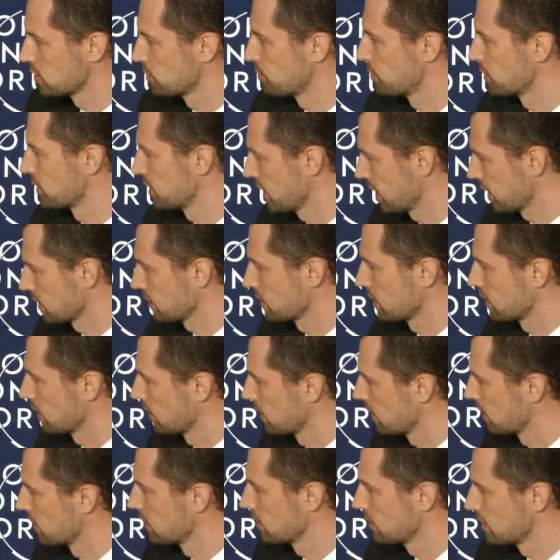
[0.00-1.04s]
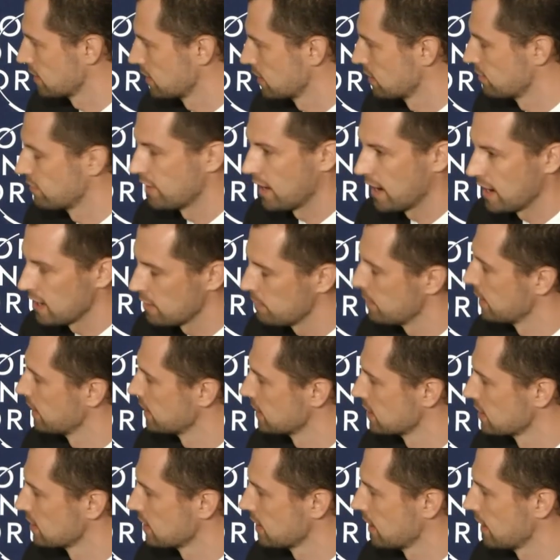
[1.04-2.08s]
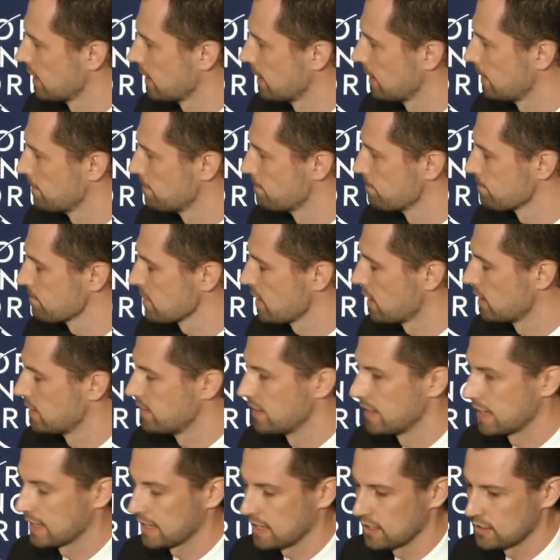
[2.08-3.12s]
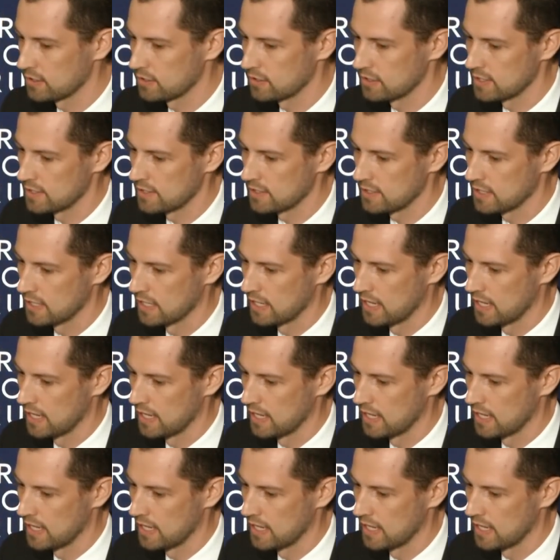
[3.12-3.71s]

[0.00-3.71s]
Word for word: protect uh, the environment um, in their countries